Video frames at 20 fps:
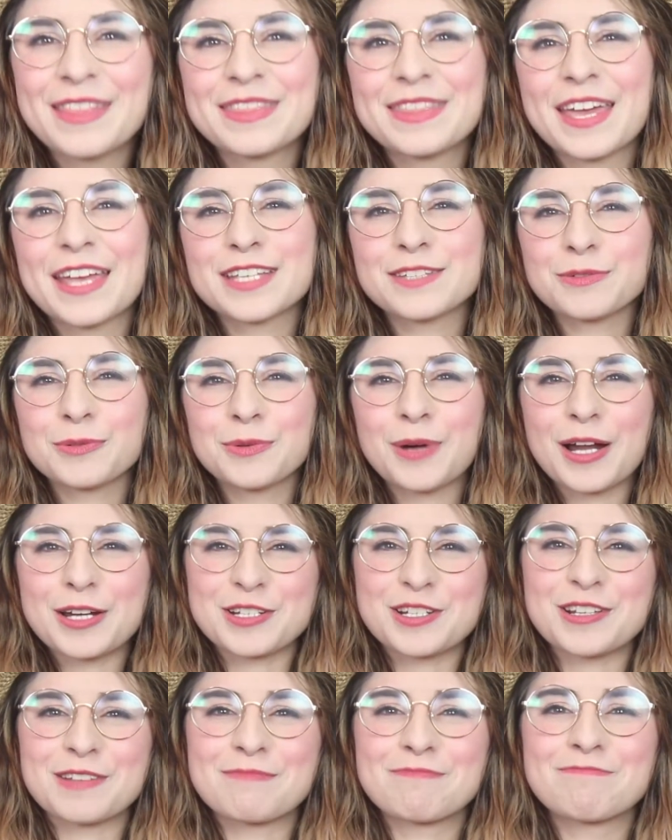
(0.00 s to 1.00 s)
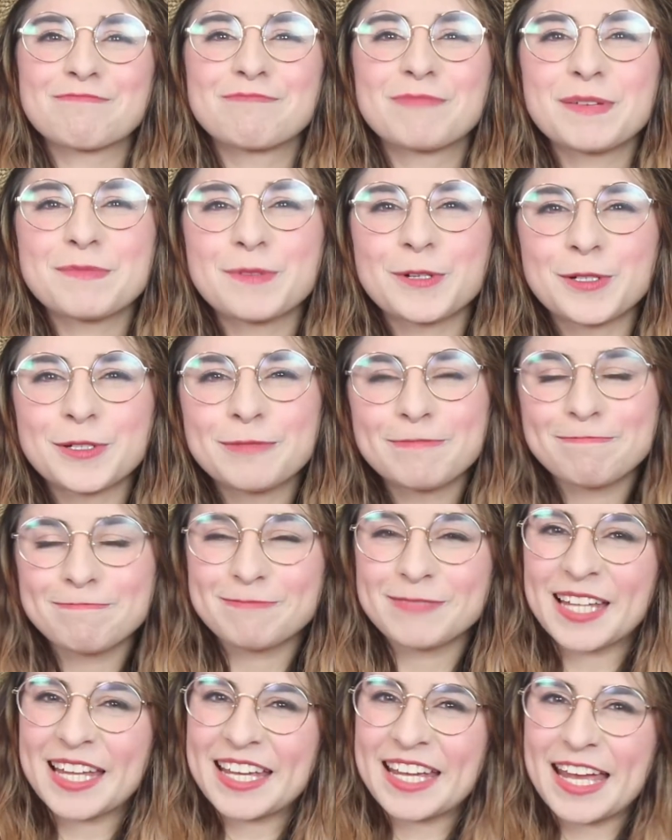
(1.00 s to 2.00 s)
Thanks for watching. Be bold,
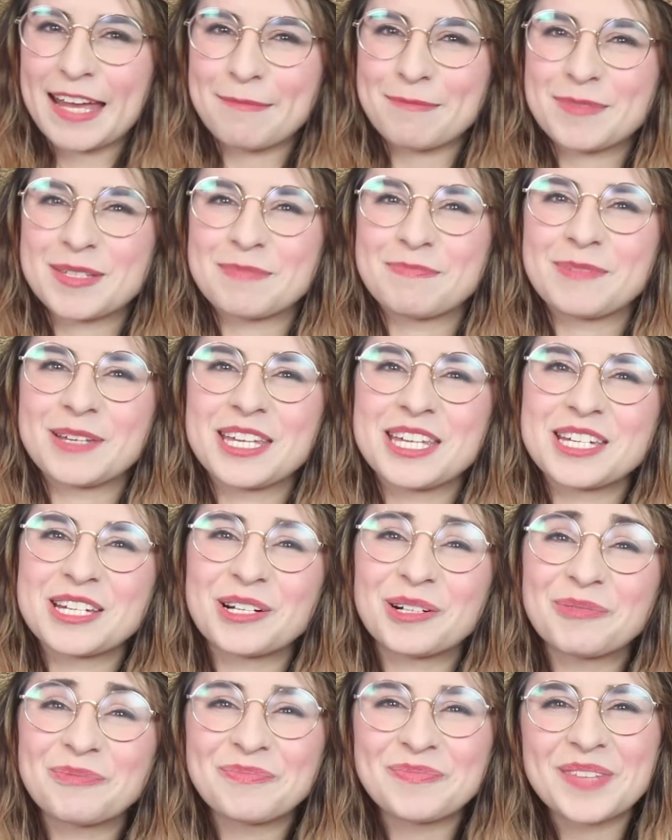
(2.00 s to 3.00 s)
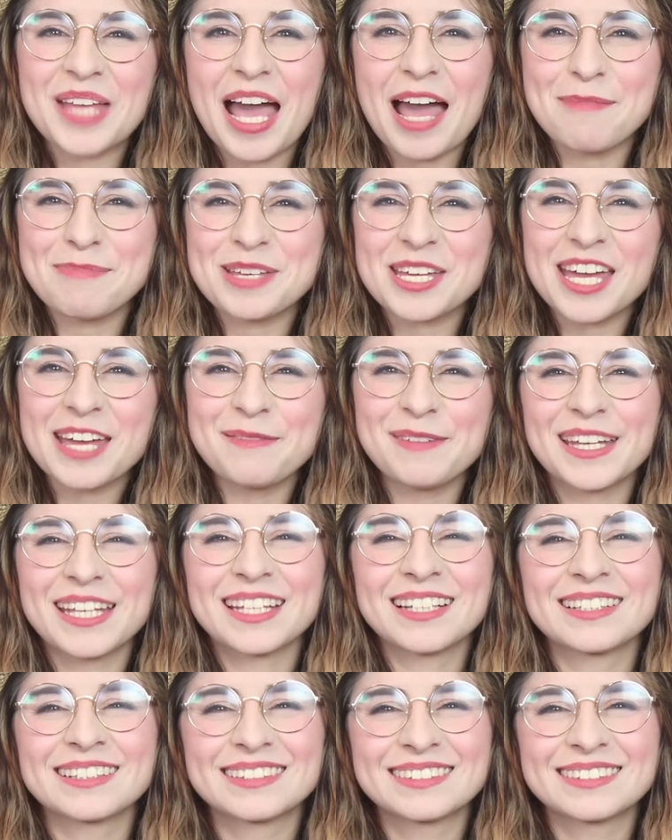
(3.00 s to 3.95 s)
play games, be you. Happy gaming.